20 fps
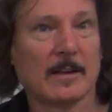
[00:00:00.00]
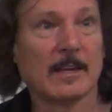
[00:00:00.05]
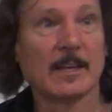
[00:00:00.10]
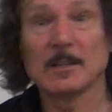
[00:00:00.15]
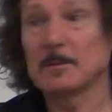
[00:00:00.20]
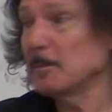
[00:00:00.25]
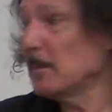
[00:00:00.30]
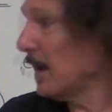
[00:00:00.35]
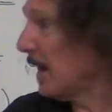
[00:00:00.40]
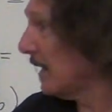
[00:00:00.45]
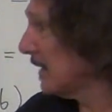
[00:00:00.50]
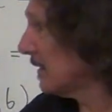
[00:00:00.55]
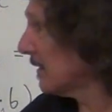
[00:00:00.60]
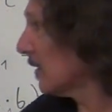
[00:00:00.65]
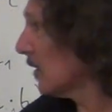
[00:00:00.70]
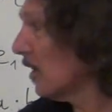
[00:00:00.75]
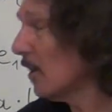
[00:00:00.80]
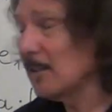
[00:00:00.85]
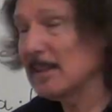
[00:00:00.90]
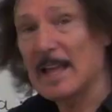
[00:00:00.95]
it
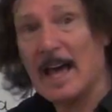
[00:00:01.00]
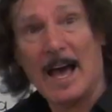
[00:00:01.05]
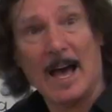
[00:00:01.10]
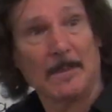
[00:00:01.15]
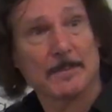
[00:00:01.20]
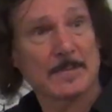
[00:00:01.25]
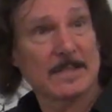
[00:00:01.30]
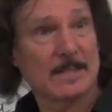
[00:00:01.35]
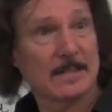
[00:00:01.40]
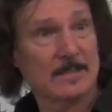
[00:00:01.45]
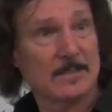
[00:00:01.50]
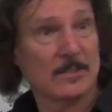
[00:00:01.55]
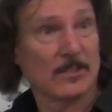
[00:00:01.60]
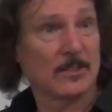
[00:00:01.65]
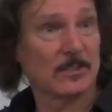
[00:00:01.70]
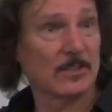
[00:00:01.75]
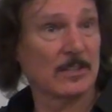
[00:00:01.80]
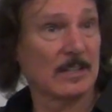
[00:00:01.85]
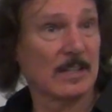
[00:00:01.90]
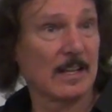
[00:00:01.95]
might collapse
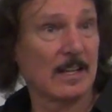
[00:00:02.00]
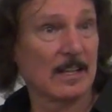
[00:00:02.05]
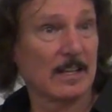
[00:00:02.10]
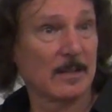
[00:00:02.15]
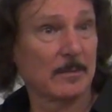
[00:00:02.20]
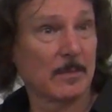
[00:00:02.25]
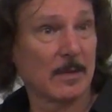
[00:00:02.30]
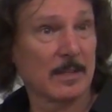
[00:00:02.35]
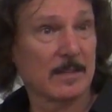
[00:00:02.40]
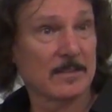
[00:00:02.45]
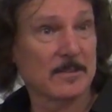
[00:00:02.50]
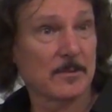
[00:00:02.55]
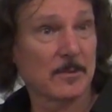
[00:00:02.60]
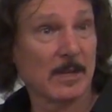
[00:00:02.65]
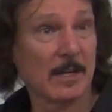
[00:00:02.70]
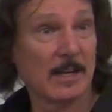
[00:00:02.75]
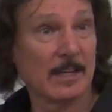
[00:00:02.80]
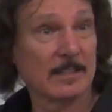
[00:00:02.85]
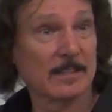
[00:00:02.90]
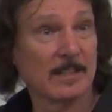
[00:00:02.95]
certain elements,
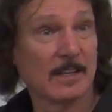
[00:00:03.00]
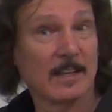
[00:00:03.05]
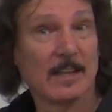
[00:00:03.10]
right?